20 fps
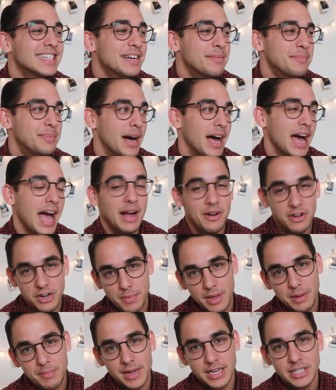But I want to
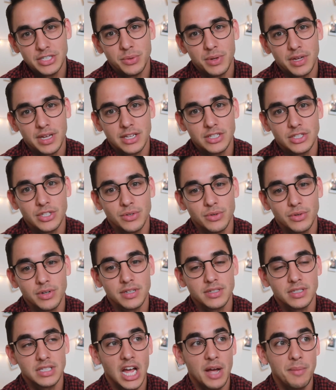make money doing it too,
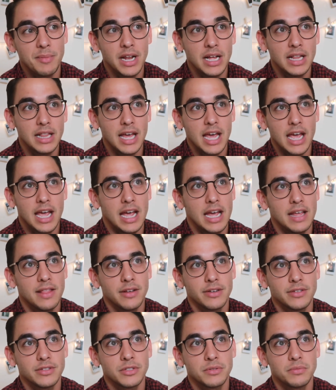because now I'm in LA and
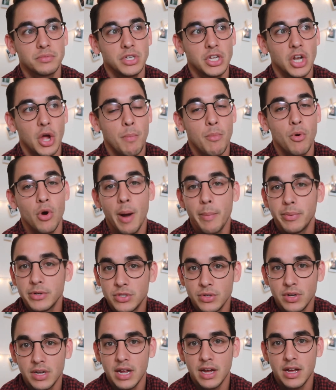there's, you know, more
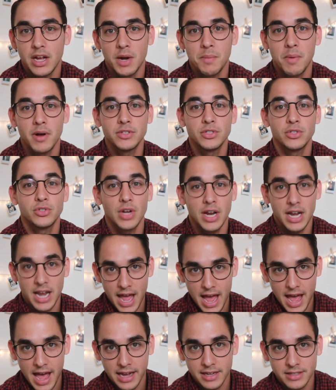opportunity out here. I'm also trying
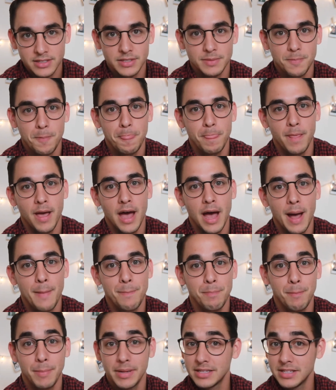to act,
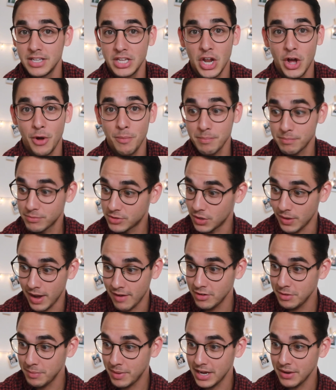but you know, don't have
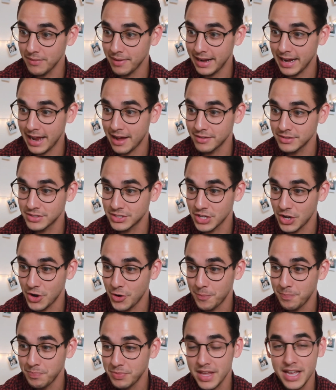any money right now,
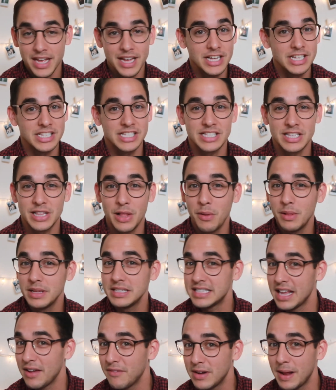so slowly
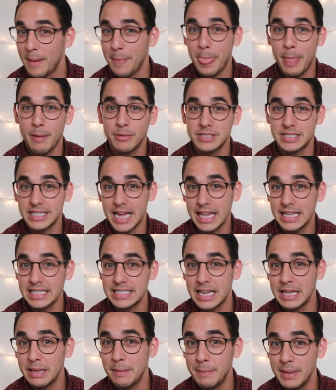saving up those
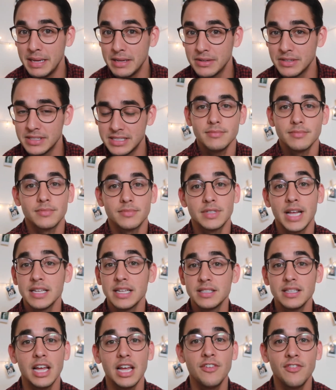dollar bills.
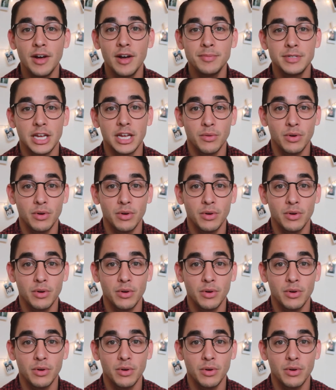That's a life update.